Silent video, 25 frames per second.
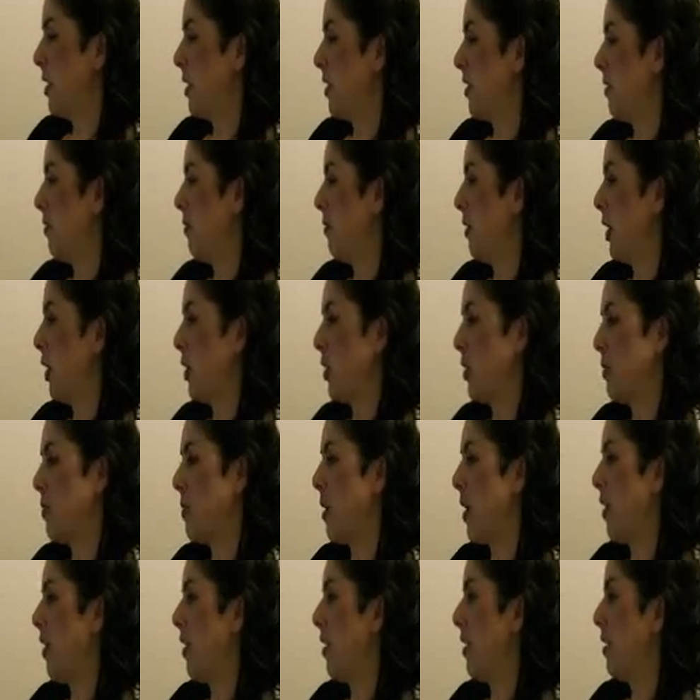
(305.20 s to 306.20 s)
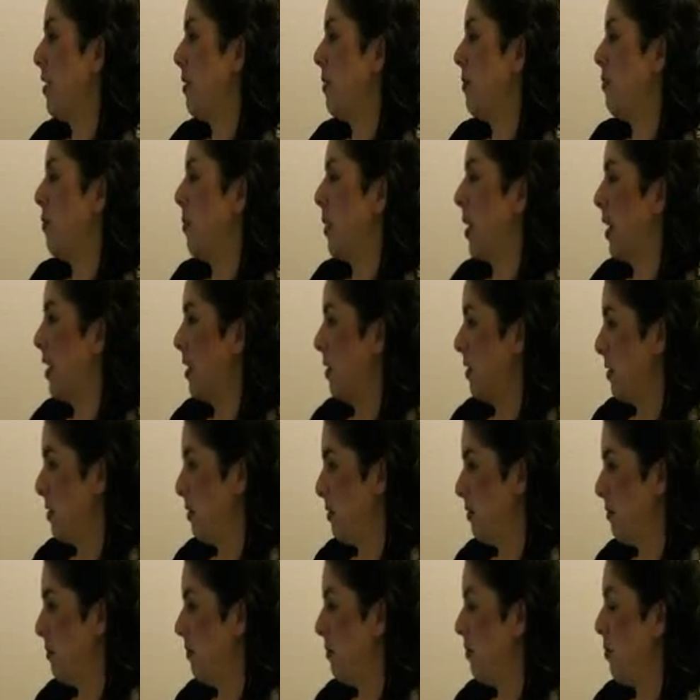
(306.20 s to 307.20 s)
doesn't finger spell it, but
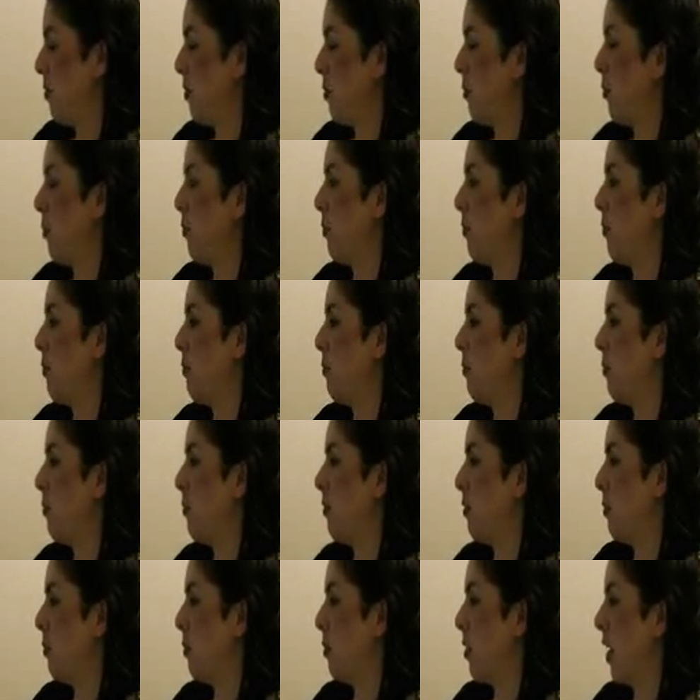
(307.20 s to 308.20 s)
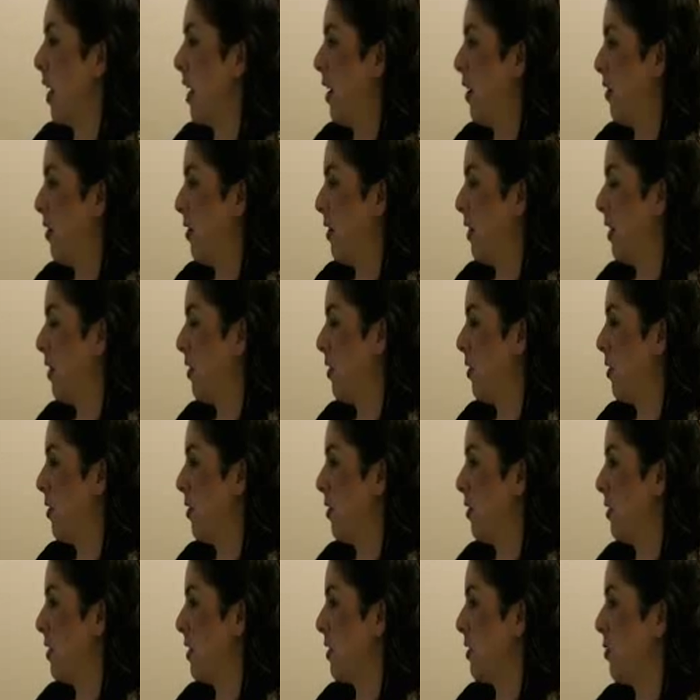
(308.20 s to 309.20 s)
from prior in
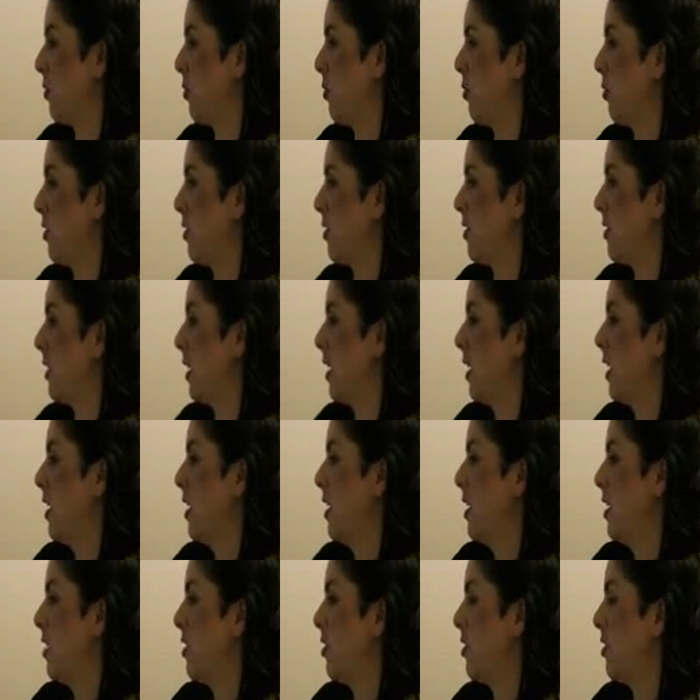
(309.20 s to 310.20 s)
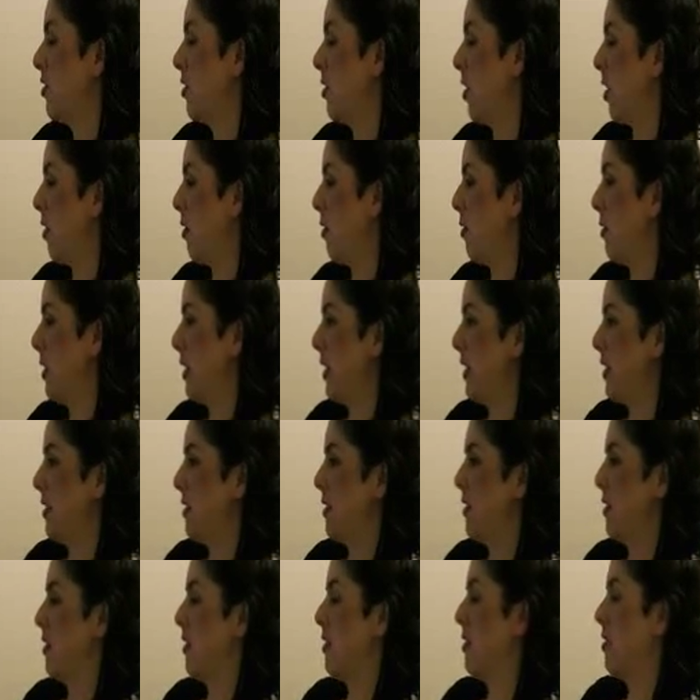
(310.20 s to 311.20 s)
her discourse, she's already
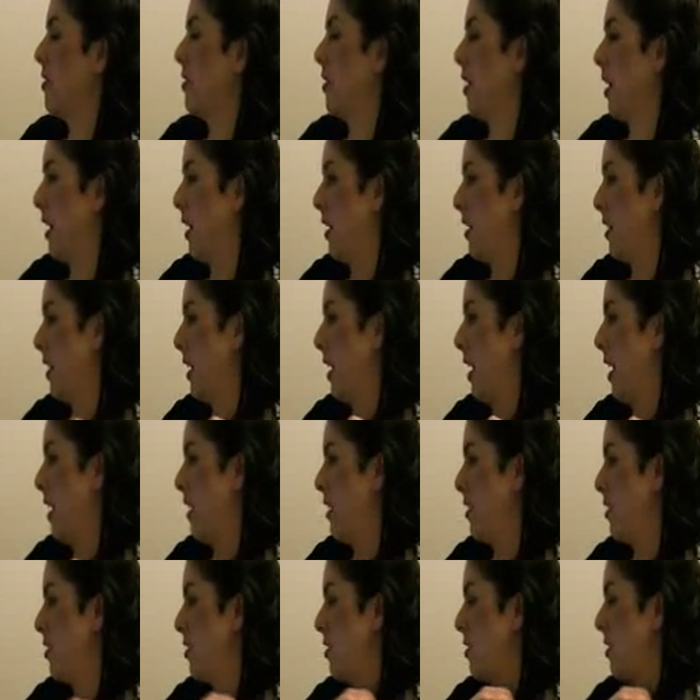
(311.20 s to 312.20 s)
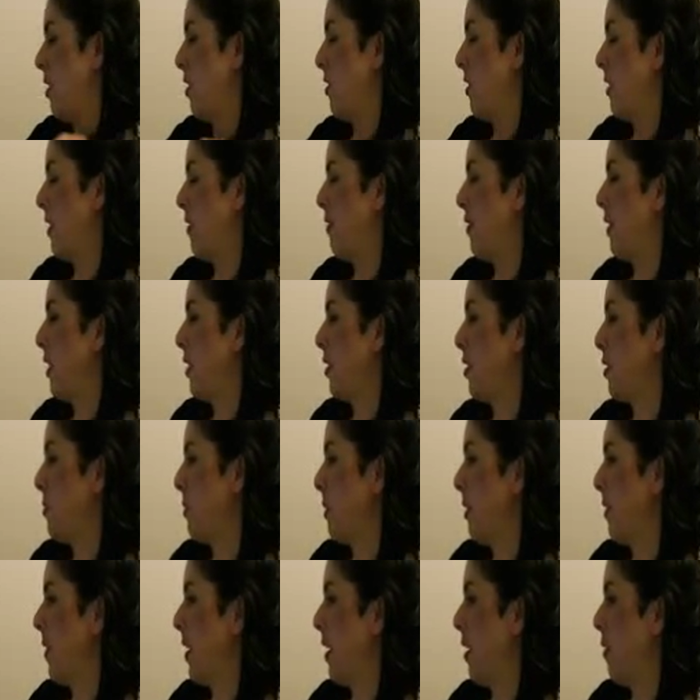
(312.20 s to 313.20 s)
signed that. She's already finger
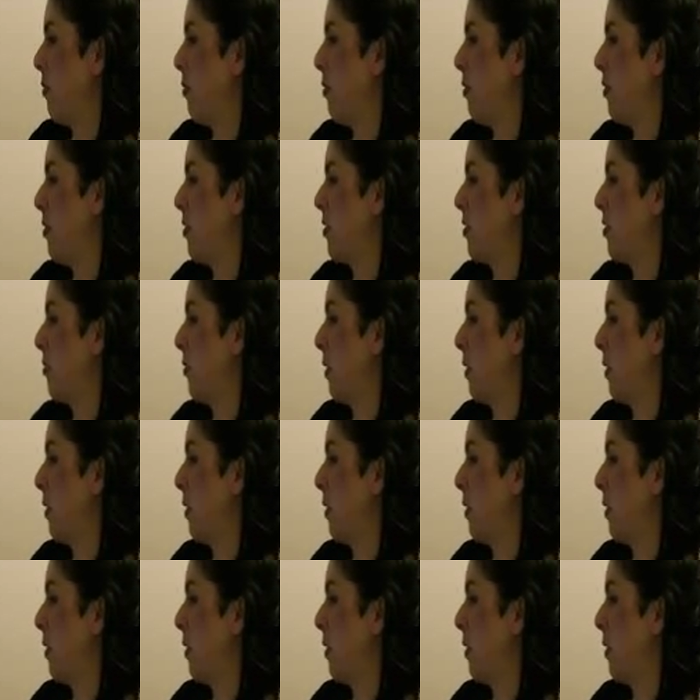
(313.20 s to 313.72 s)
spelled that word,